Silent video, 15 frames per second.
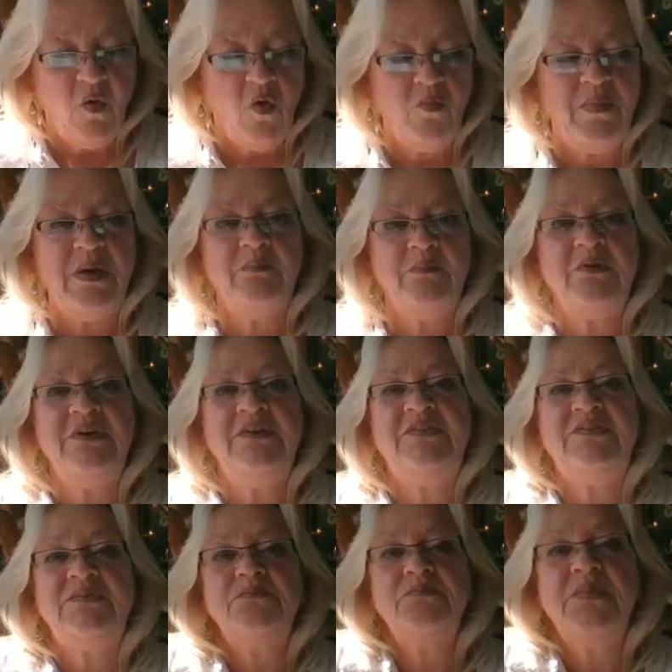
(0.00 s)
old
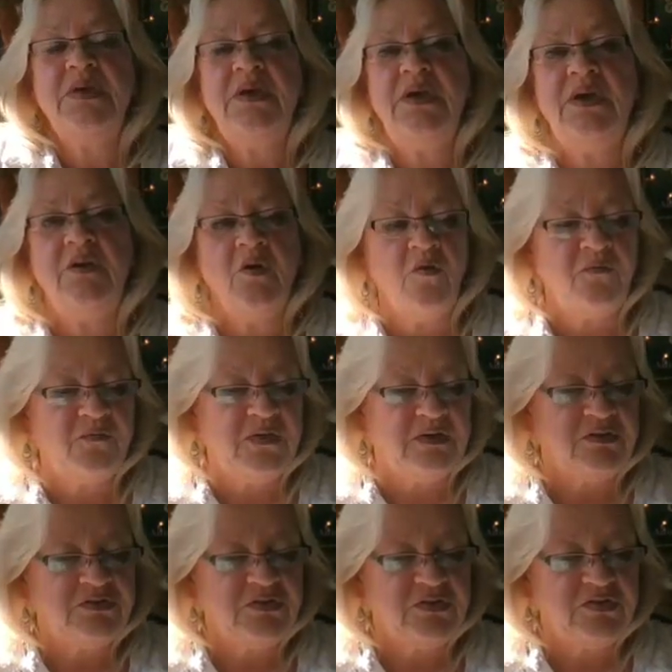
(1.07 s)
memories and old
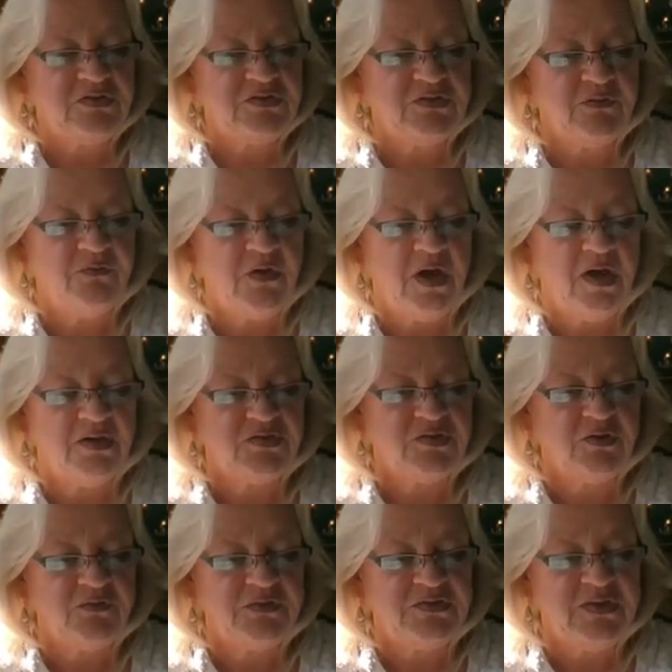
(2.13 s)
fears could sur- uh,
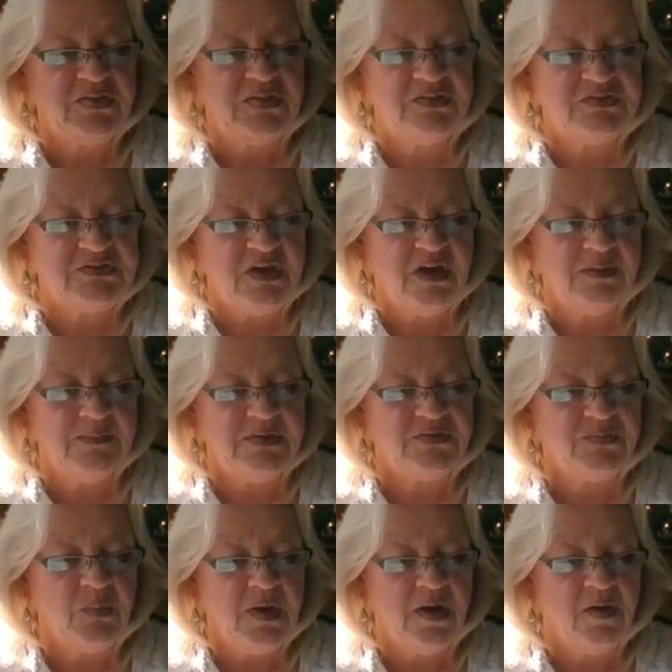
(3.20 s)
surface at this time
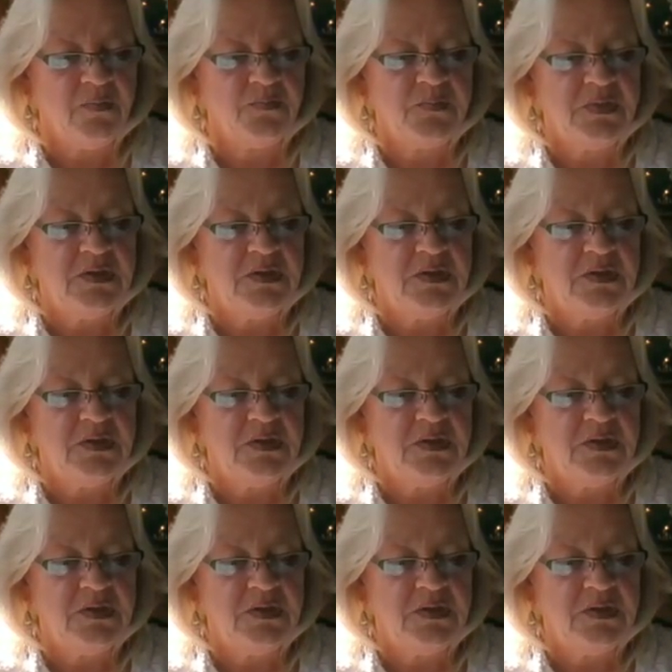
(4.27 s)
as well.